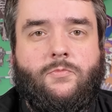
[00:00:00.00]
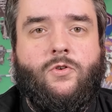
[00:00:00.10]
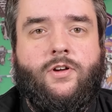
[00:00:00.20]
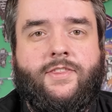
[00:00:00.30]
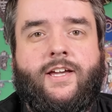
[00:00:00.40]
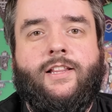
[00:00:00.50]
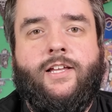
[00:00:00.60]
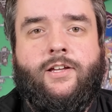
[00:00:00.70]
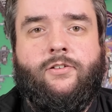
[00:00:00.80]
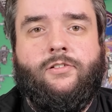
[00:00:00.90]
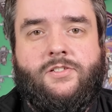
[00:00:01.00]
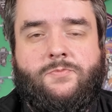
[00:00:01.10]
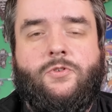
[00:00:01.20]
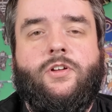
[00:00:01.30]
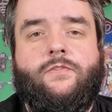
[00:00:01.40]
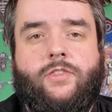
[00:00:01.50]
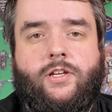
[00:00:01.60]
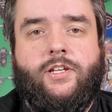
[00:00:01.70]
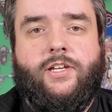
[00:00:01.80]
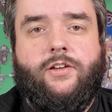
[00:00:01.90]
But more on that later, let's put
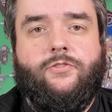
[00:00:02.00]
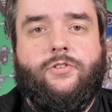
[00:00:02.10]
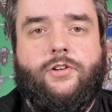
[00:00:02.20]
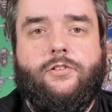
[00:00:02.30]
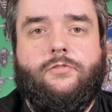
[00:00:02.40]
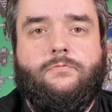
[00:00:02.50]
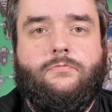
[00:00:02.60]
everything together here.